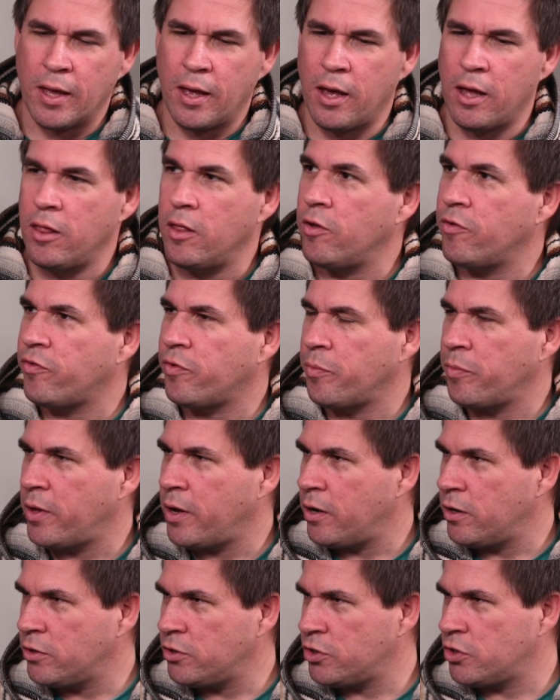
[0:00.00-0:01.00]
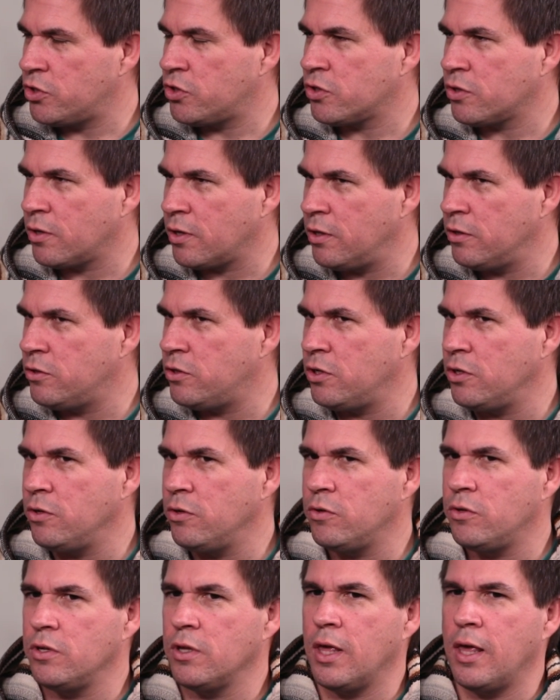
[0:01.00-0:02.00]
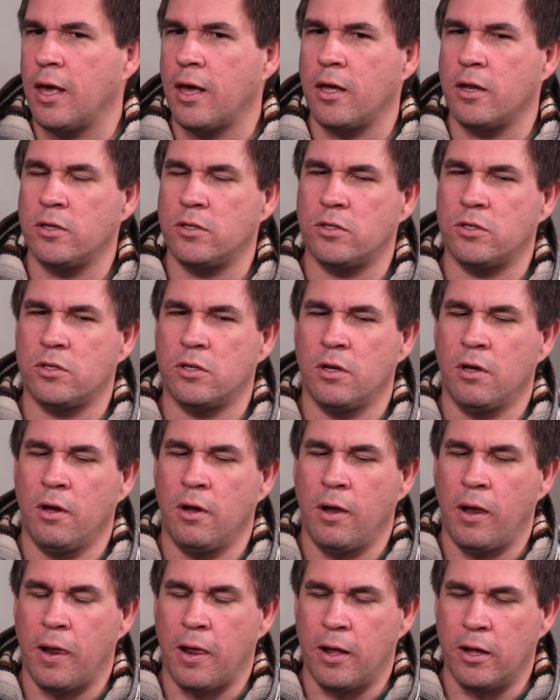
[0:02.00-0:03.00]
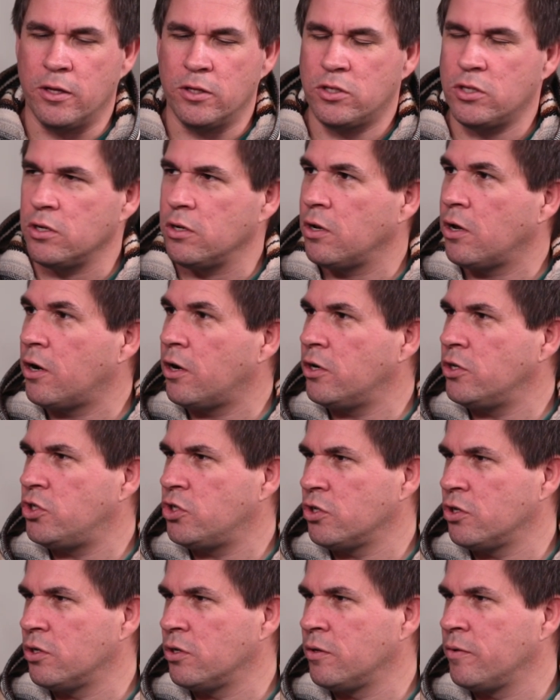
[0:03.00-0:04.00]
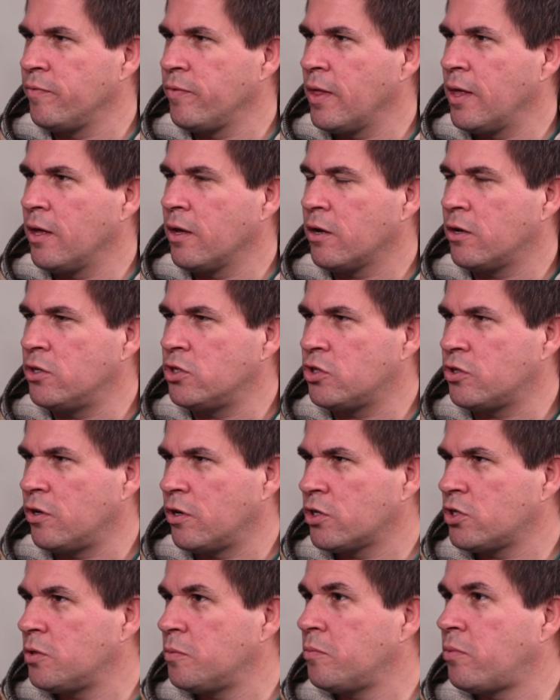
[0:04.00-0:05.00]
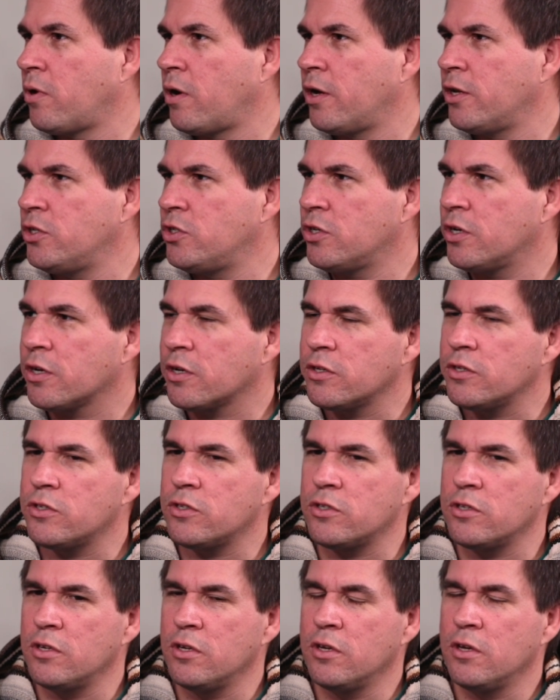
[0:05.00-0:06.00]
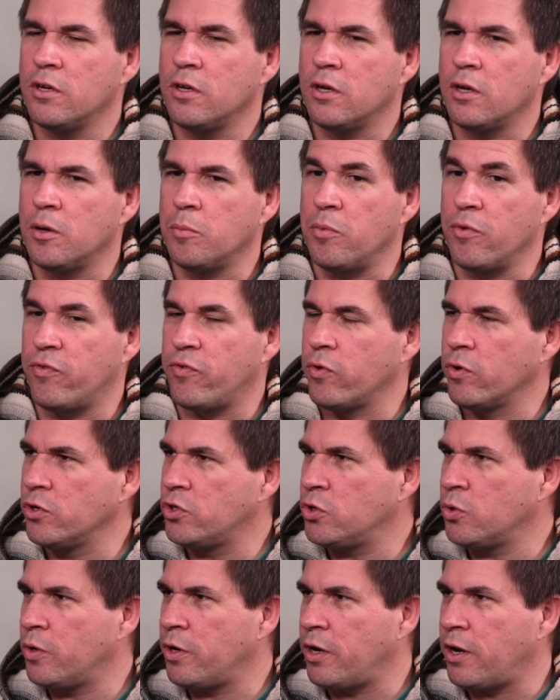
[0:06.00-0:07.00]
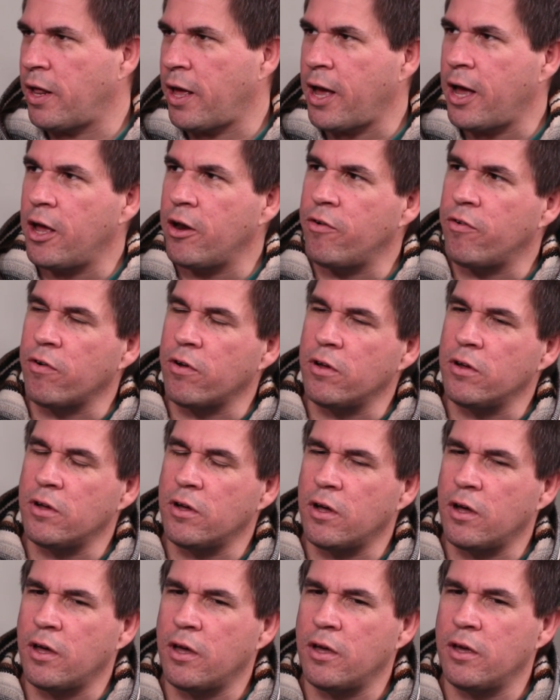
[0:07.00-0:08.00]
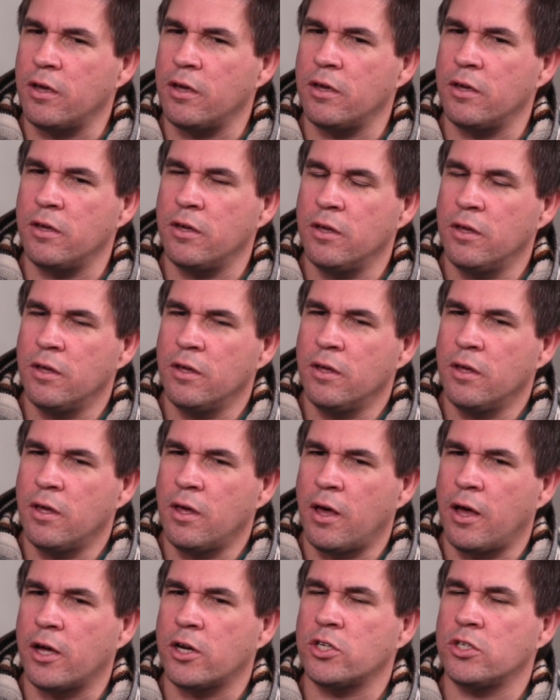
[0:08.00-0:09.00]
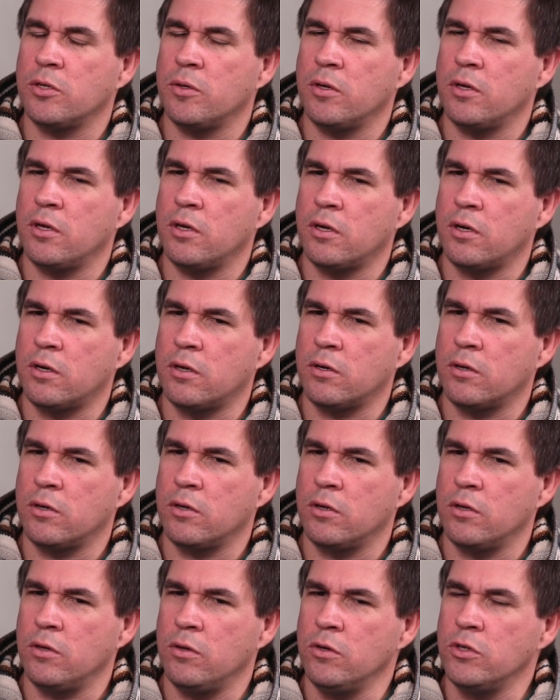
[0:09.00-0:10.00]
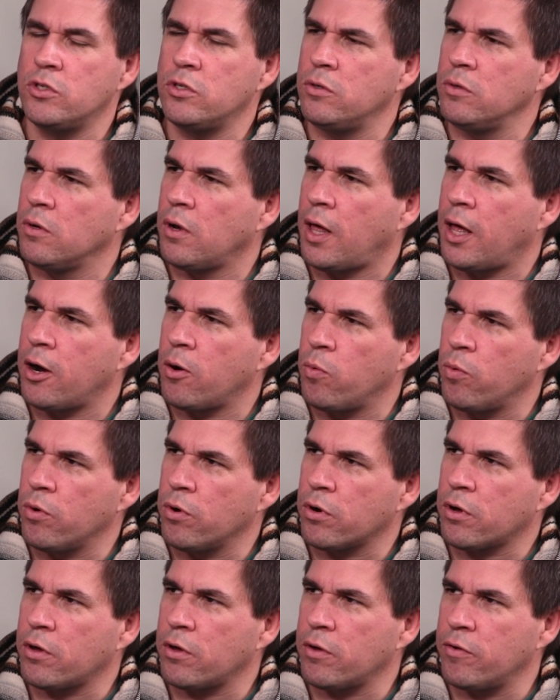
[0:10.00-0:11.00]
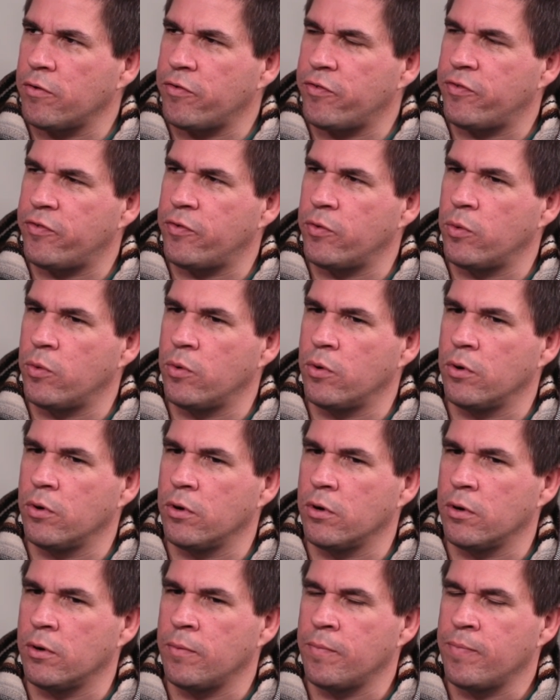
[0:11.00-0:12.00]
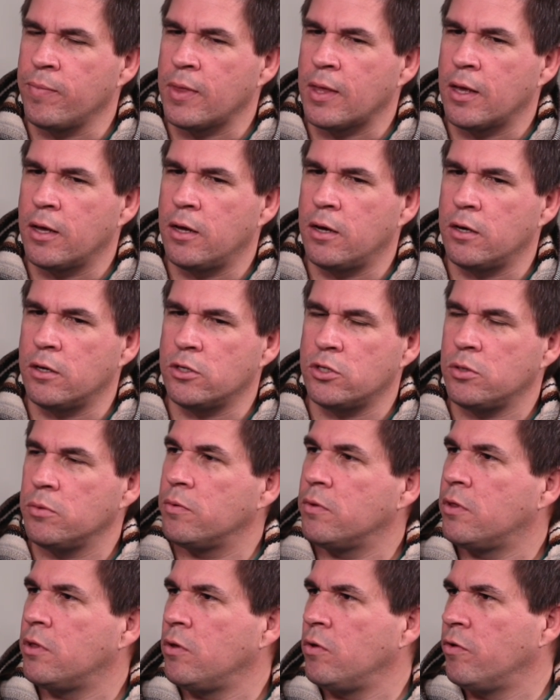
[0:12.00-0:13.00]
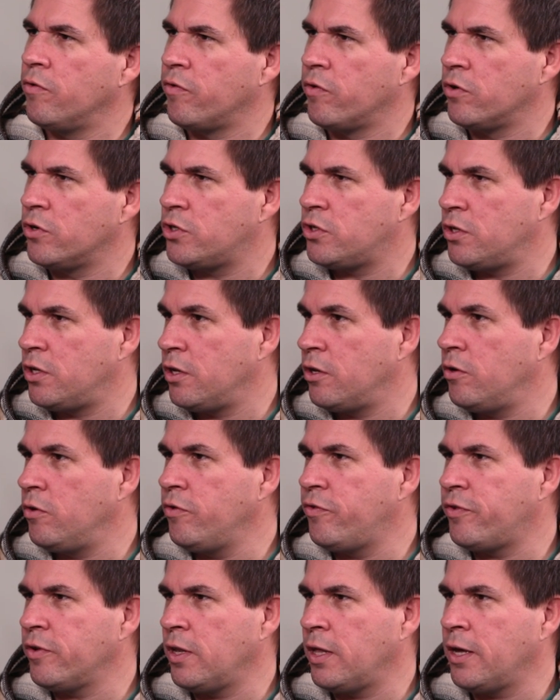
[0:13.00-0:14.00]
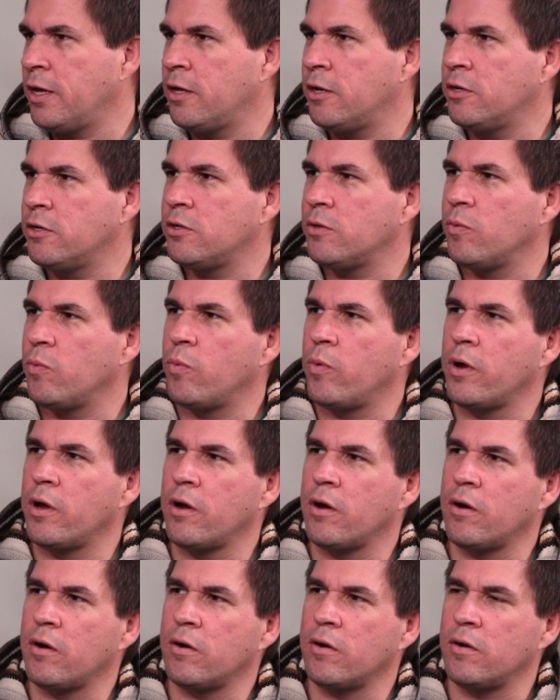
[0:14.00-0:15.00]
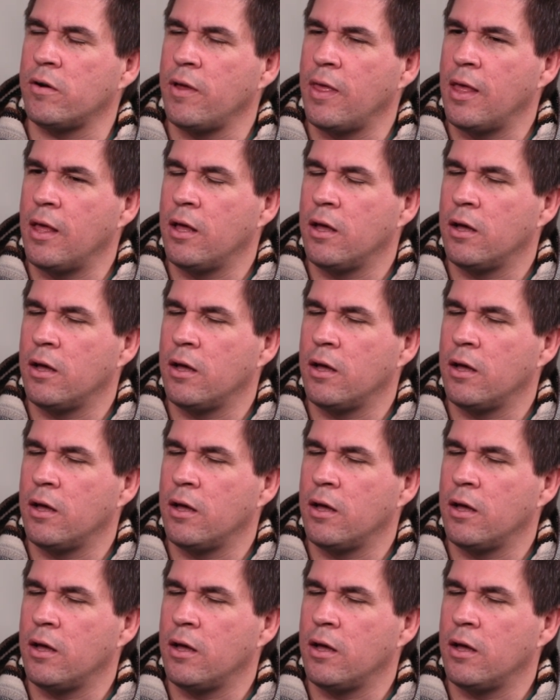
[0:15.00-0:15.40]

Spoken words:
And then from there, just continued to get into larger construction projects. Before joining ADRA, I actually used to do a lot of work for the university in Newfoundland, where